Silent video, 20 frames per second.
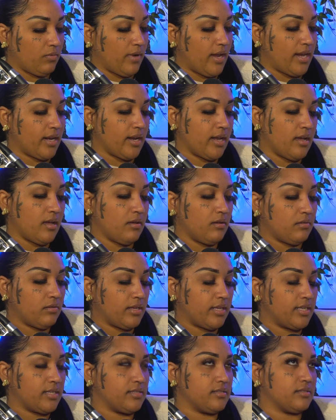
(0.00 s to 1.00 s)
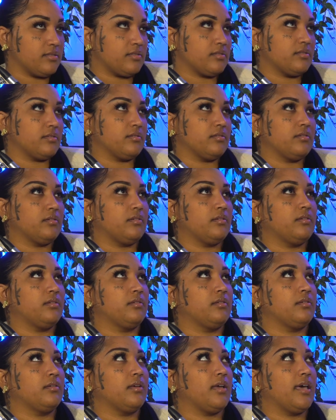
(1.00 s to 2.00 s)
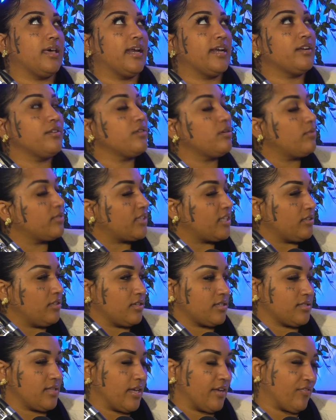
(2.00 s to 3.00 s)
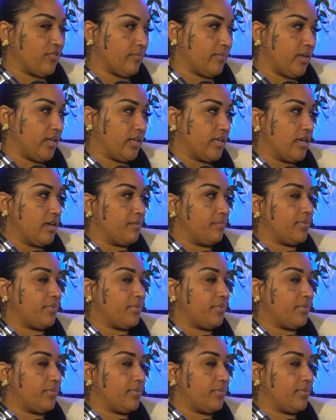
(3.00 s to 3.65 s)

right now is, and I don't know what that looks like for me yet,